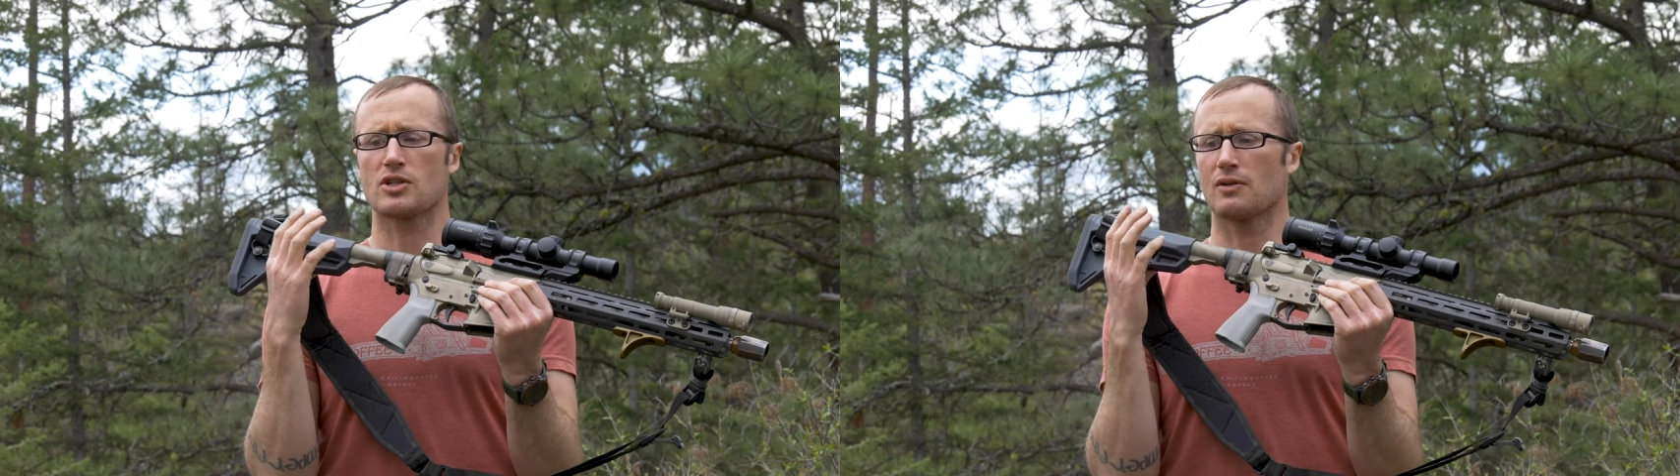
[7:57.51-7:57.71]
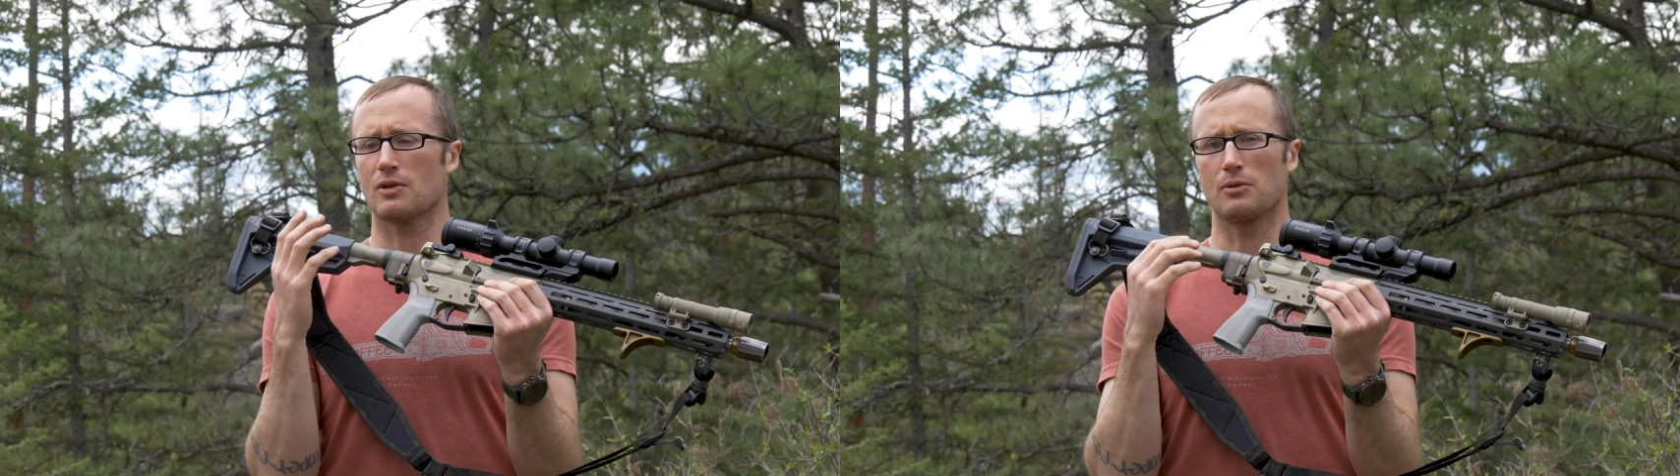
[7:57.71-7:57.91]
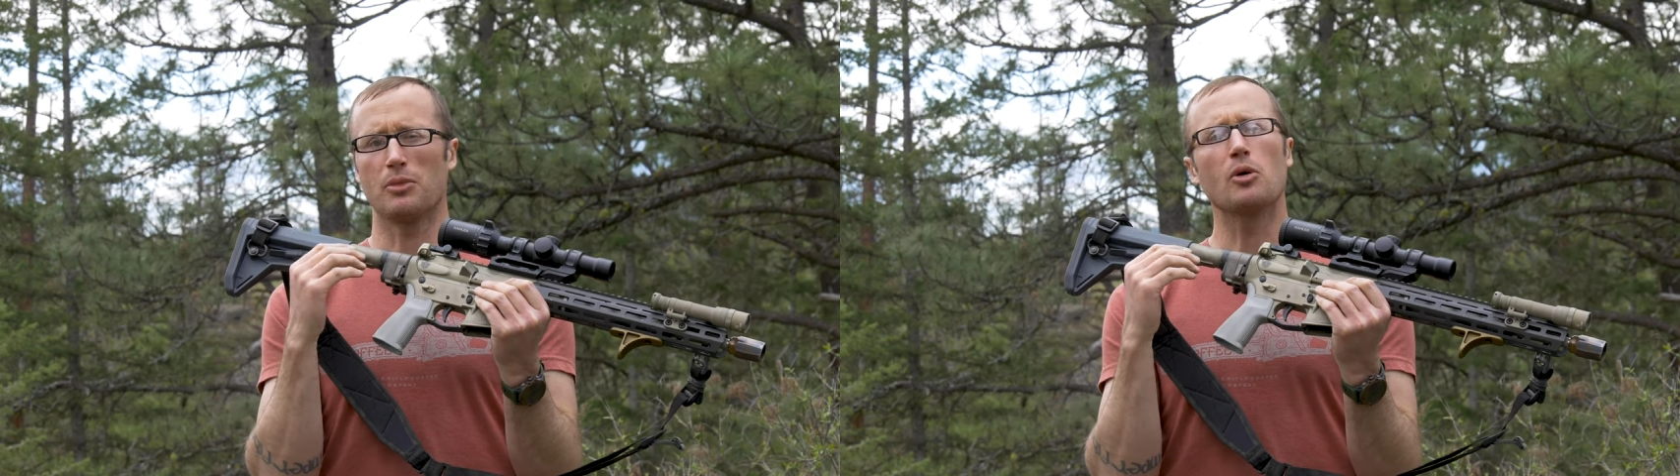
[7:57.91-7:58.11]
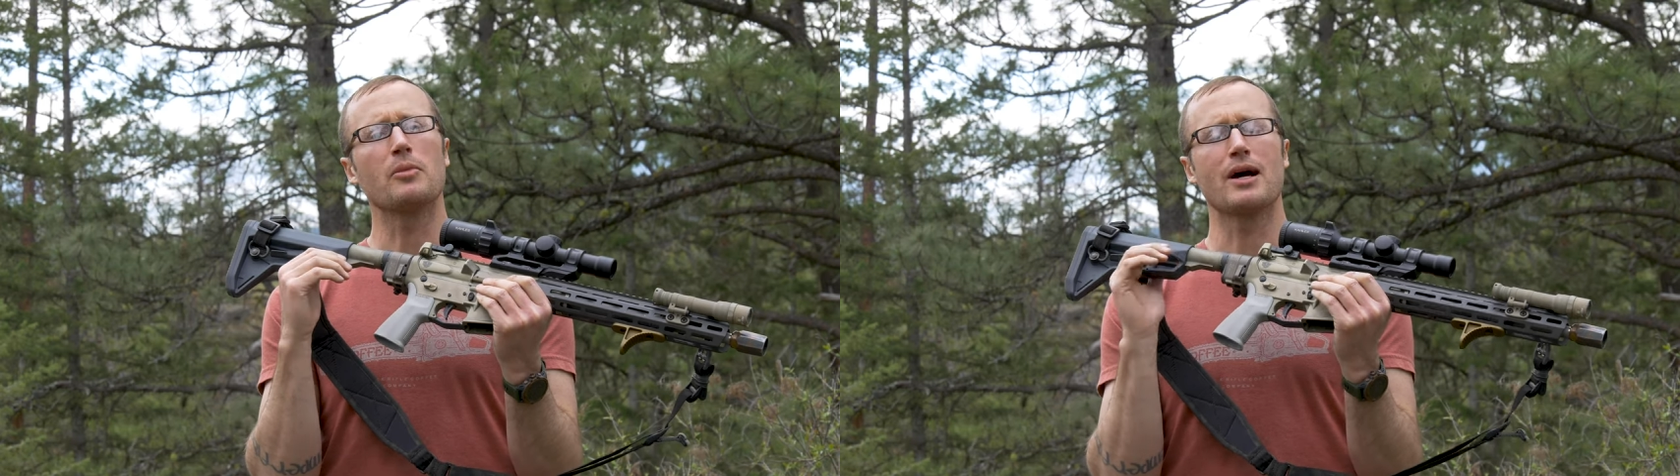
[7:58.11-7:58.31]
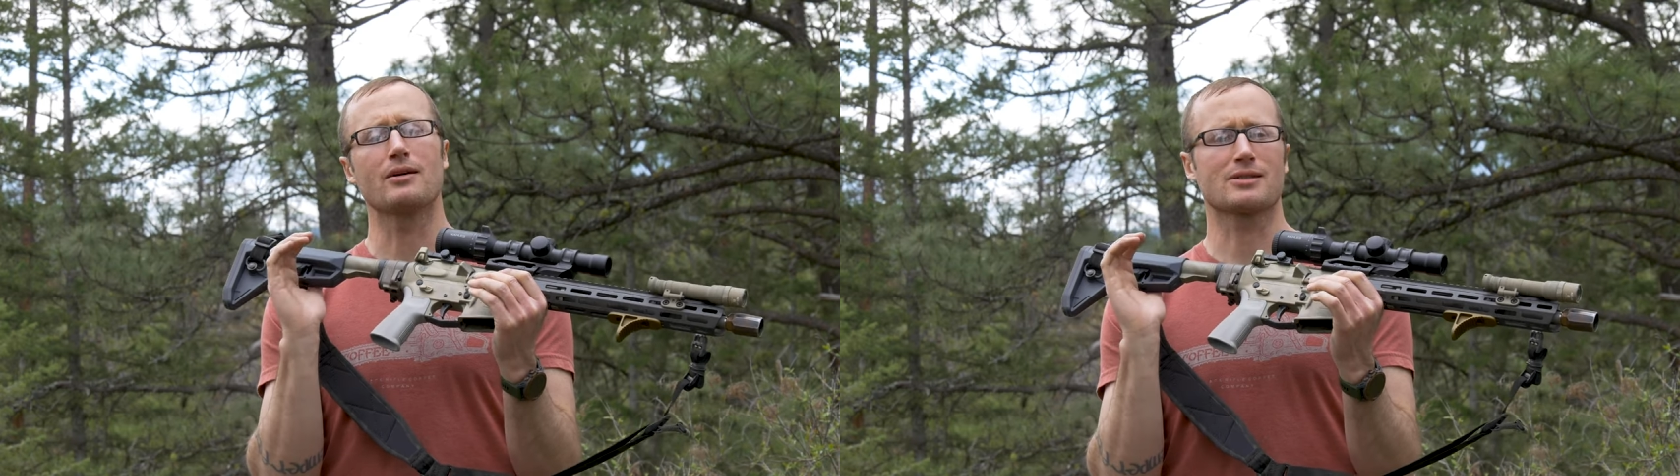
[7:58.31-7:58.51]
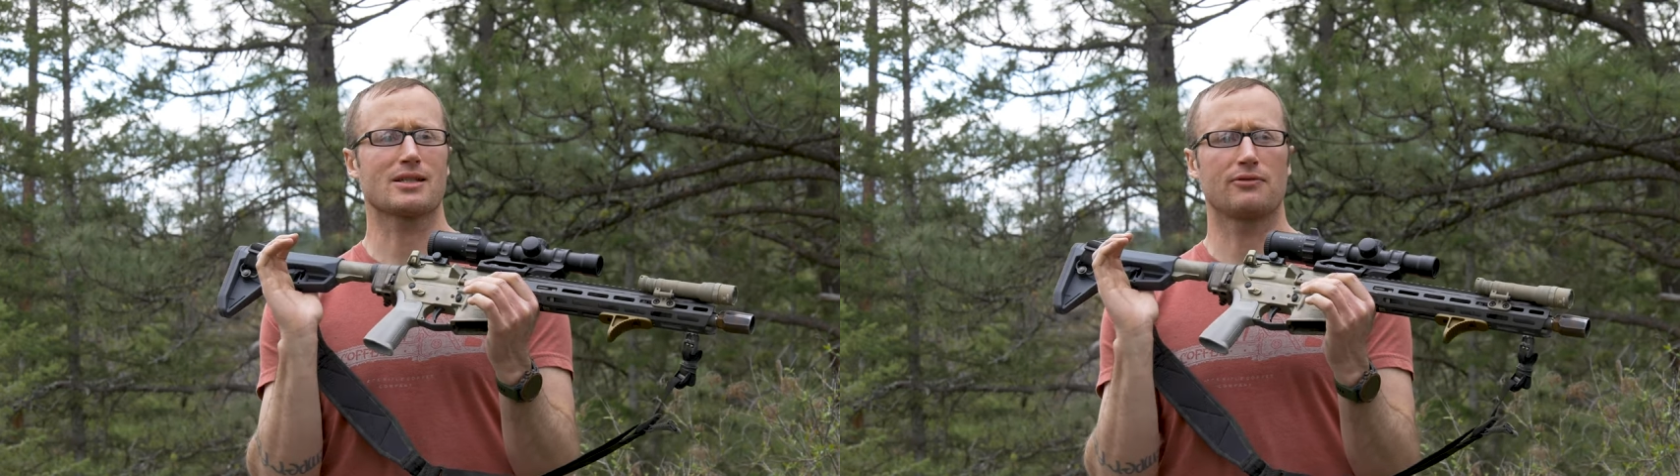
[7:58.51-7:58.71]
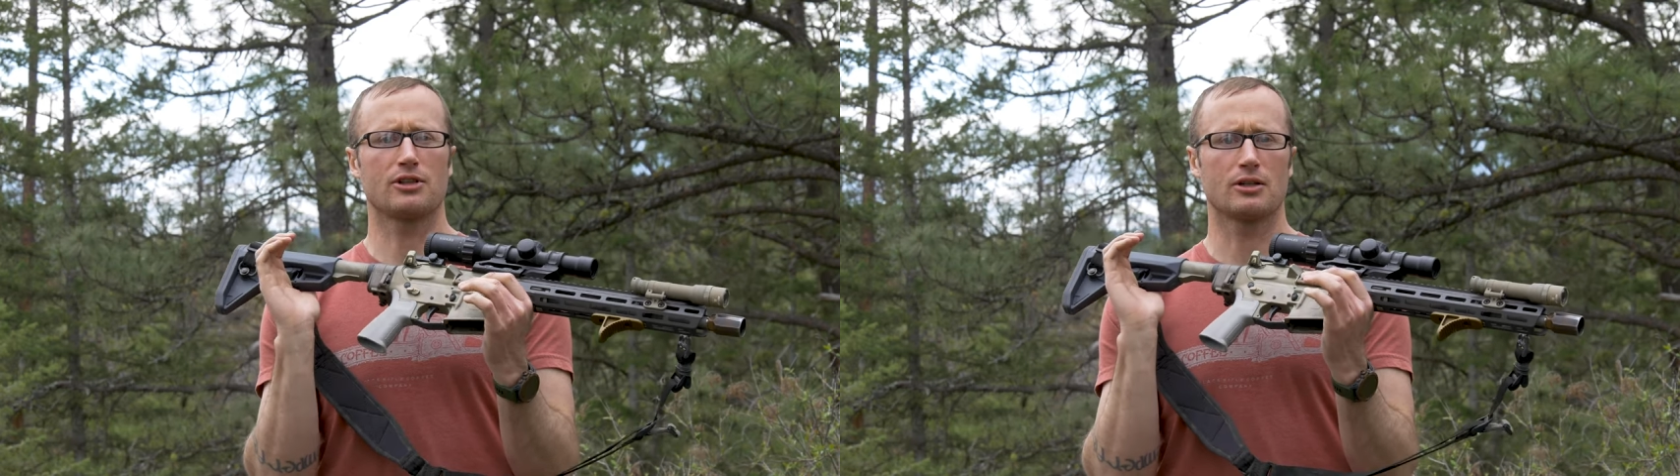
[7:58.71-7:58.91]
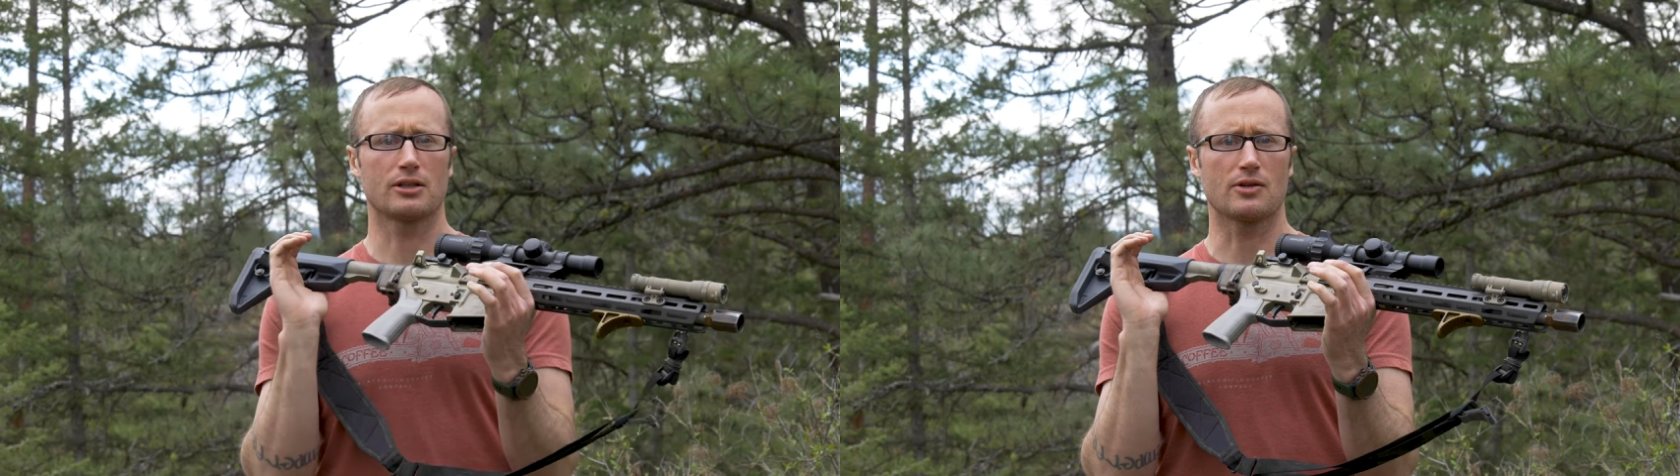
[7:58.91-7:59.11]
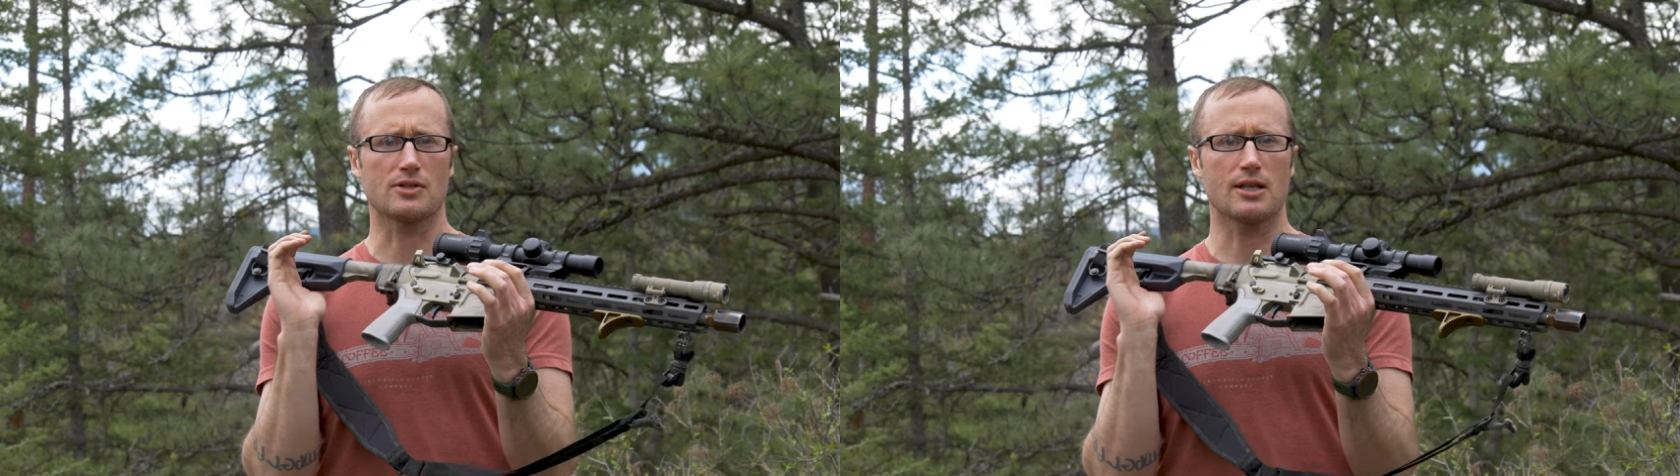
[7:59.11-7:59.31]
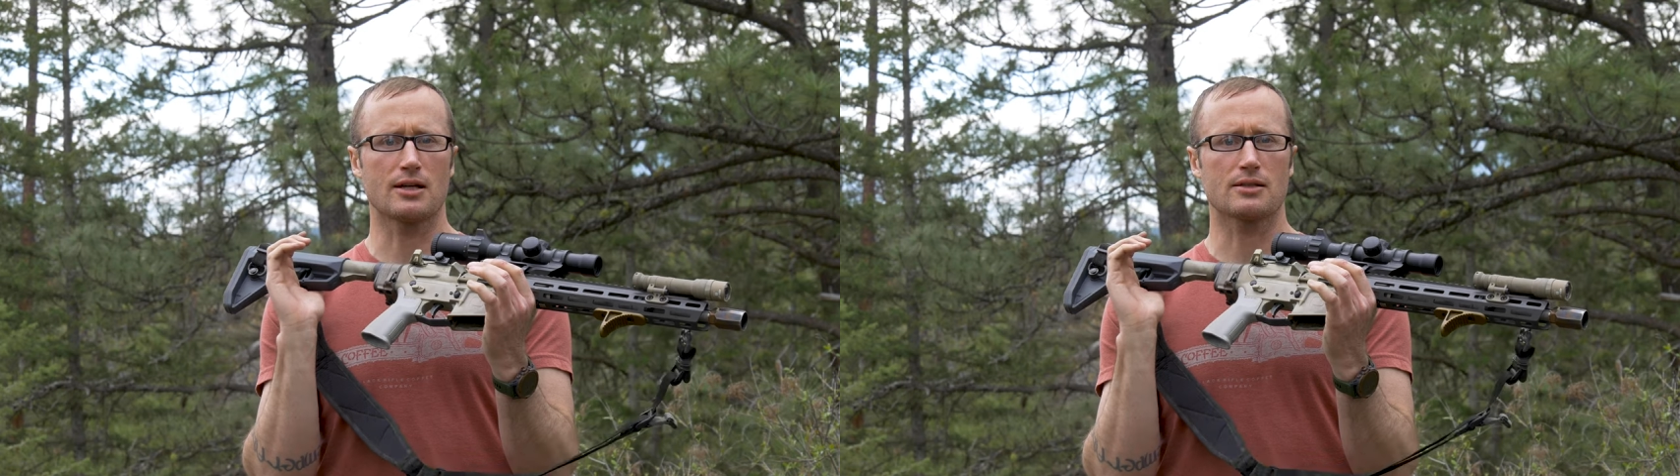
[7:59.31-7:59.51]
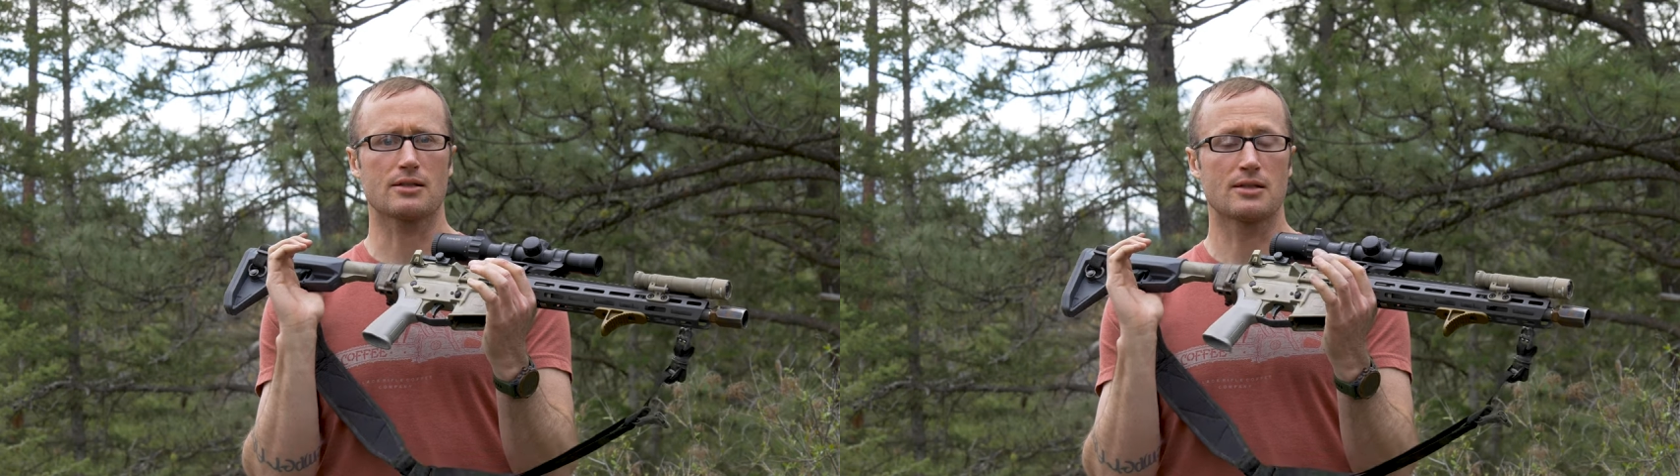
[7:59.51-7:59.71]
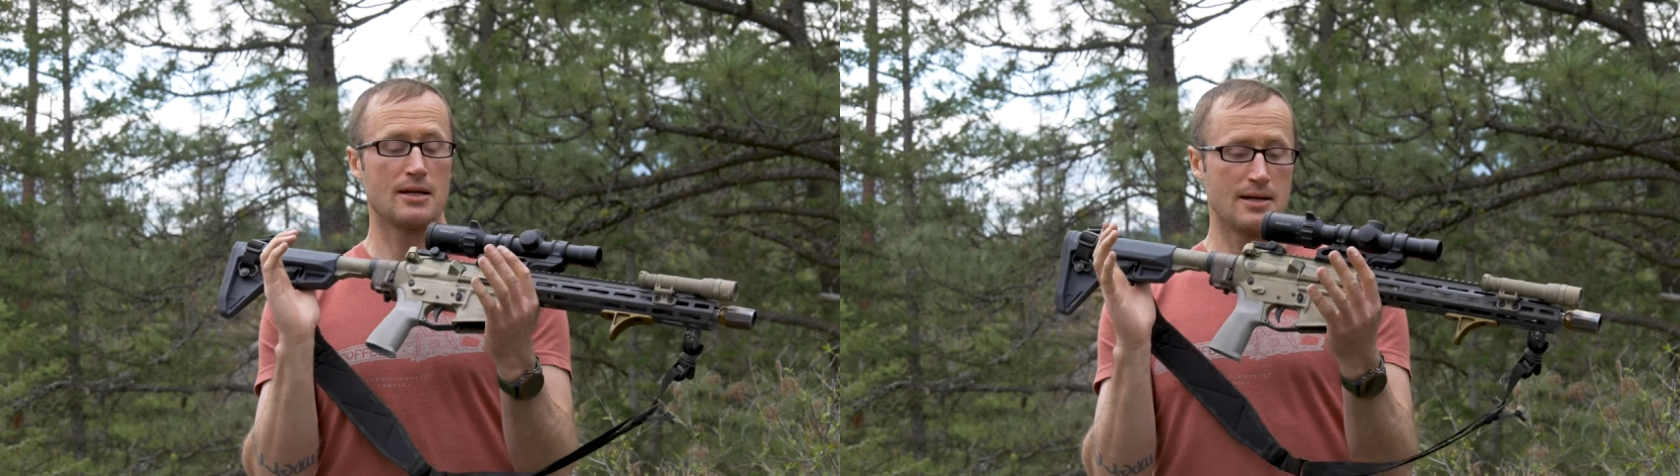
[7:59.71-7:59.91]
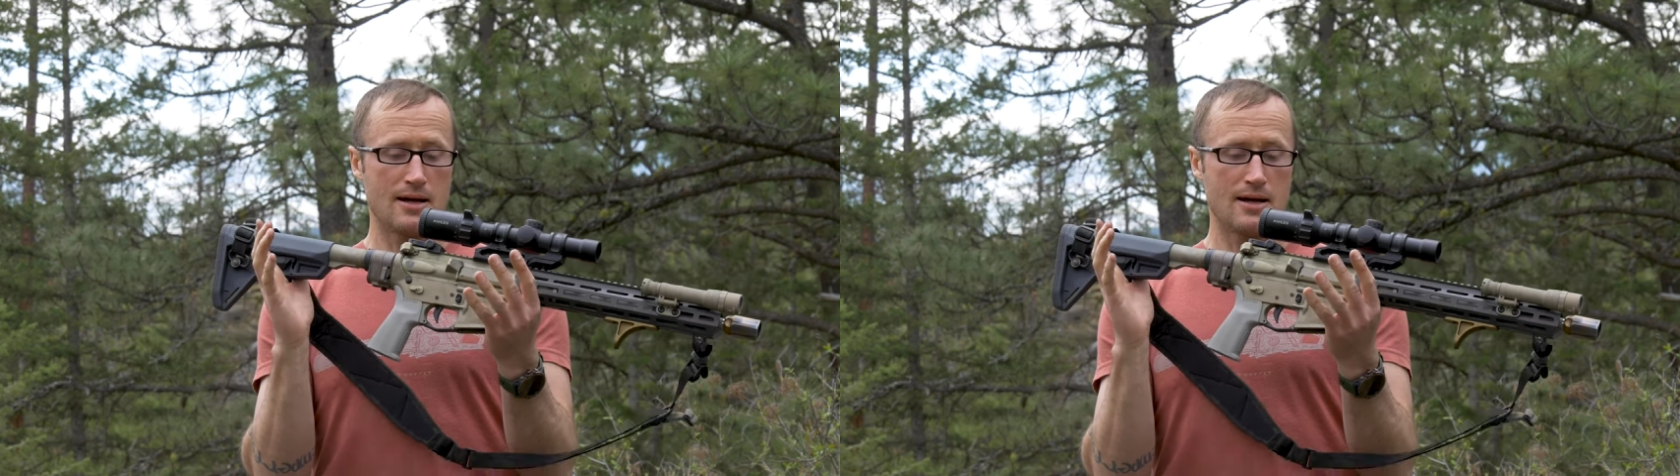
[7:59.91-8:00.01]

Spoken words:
get rid of bolt bounce, stuff along those lines.